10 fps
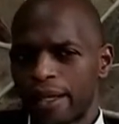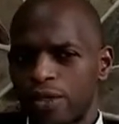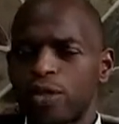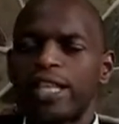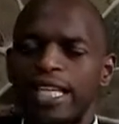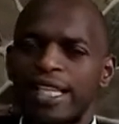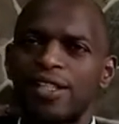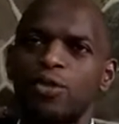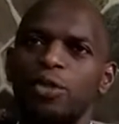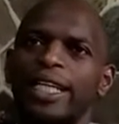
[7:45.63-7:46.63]
So in this
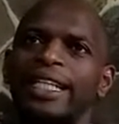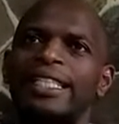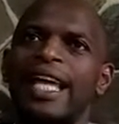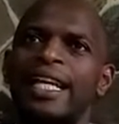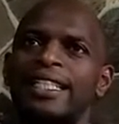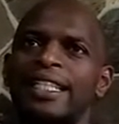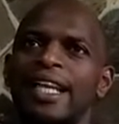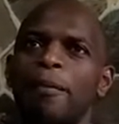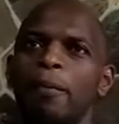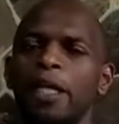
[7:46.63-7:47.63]
case, you realize that
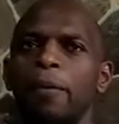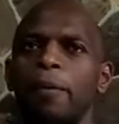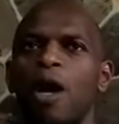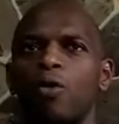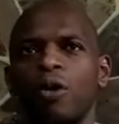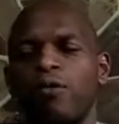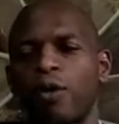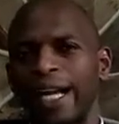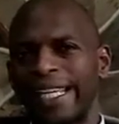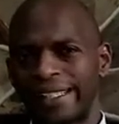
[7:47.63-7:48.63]
many people are going
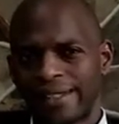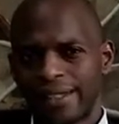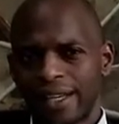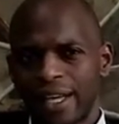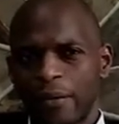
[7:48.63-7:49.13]
for likes.